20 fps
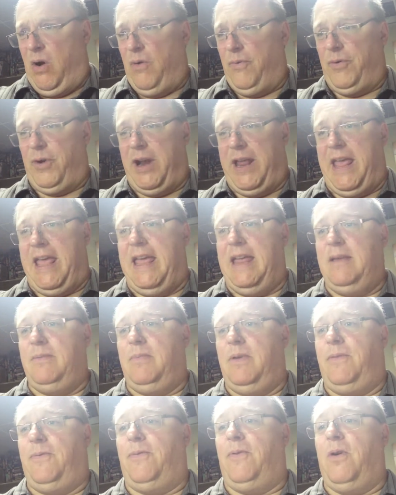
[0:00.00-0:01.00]
overheat
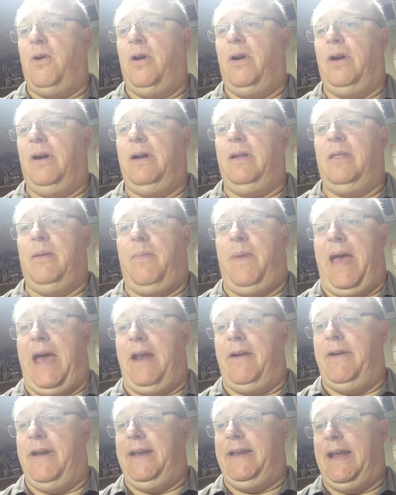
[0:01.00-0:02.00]
before the
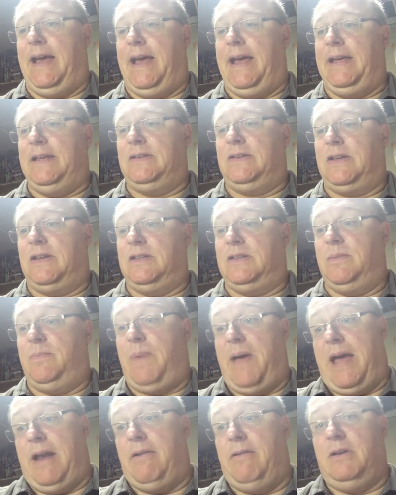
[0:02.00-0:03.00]
battery dies, because
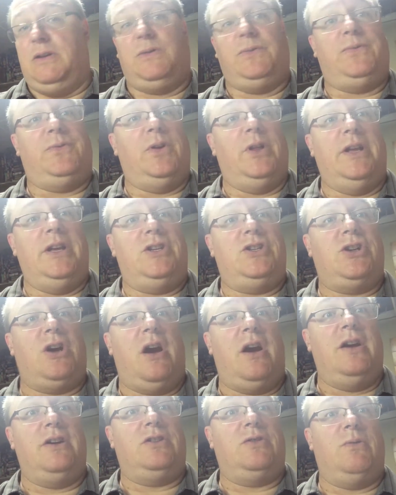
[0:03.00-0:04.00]
the battery's fully
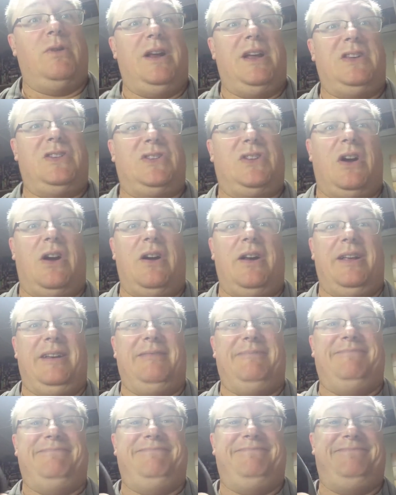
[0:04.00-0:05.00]
charged when I
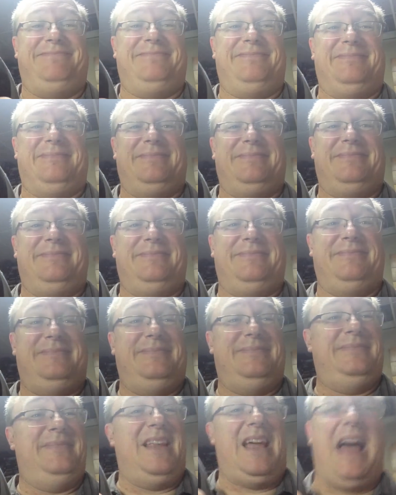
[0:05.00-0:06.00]
started.
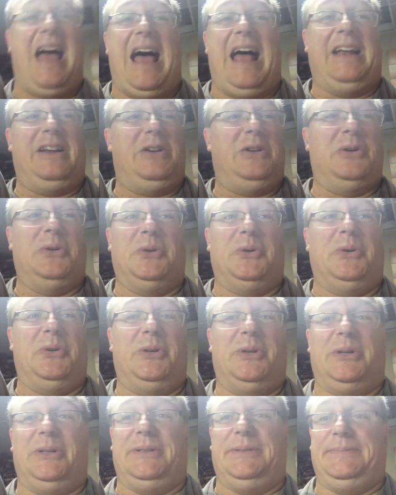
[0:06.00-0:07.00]
Not
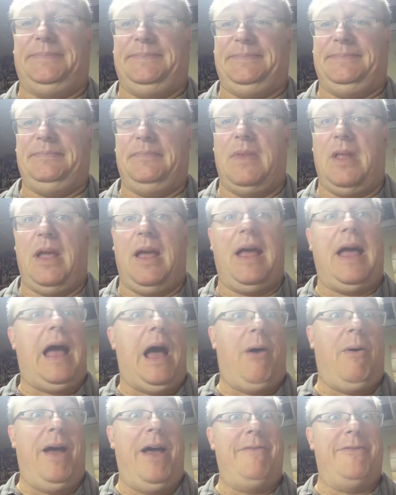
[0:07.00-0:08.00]
cool.
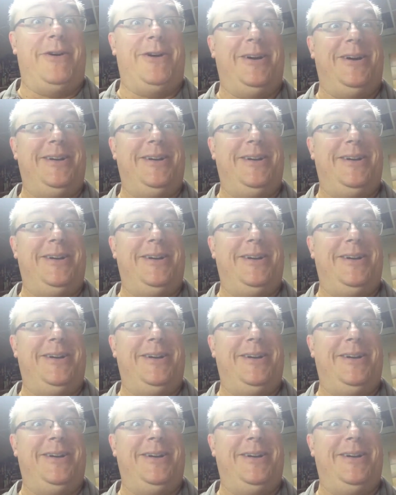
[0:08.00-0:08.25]
However,